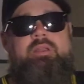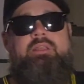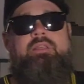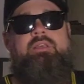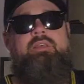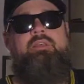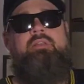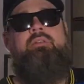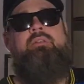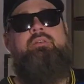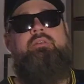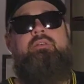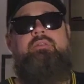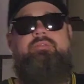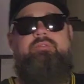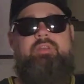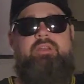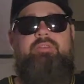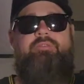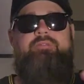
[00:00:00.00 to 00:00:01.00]
first, is the most
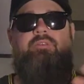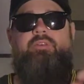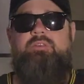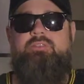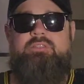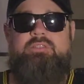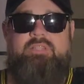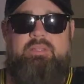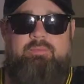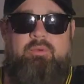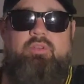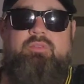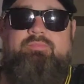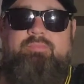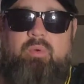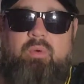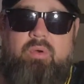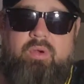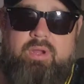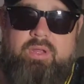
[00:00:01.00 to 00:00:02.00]
boring of all pedals
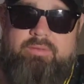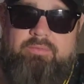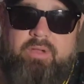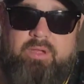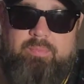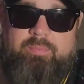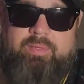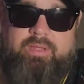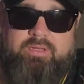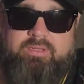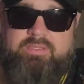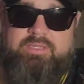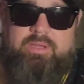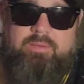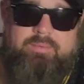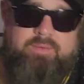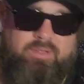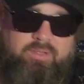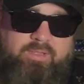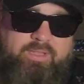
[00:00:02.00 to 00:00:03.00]
that we all hate,
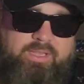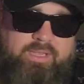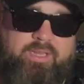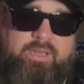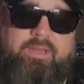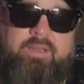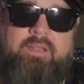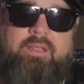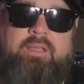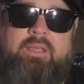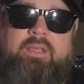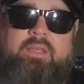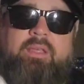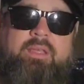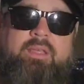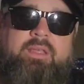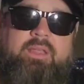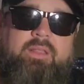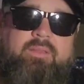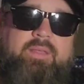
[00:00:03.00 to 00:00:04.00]
and that is a
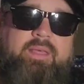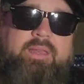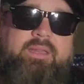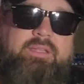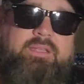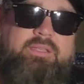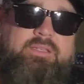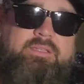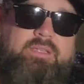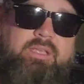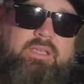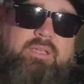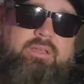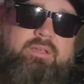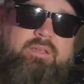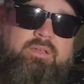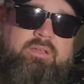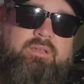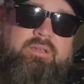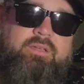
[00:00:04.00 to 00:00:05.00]
good tuner.
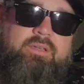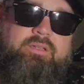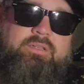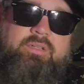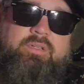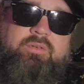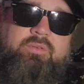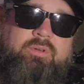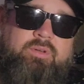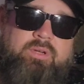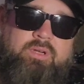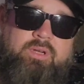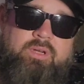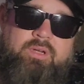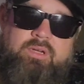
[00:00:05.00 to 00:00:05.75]
Okay, this